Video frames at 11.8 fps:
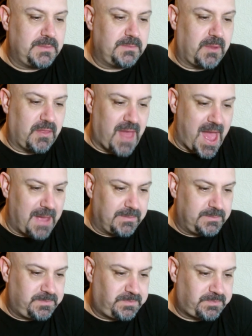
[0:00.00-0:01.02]
but that
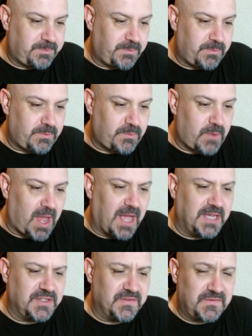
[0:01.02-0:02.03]

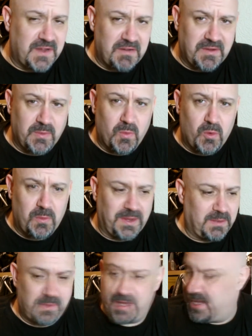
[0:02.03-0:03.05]
is a very warming
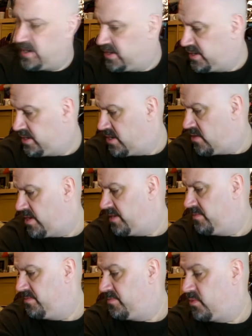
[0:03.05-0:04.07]
beer.
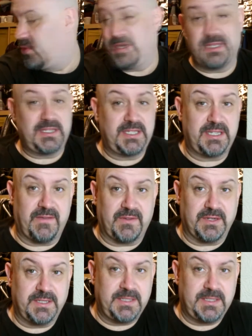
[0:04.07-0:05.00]
9.7.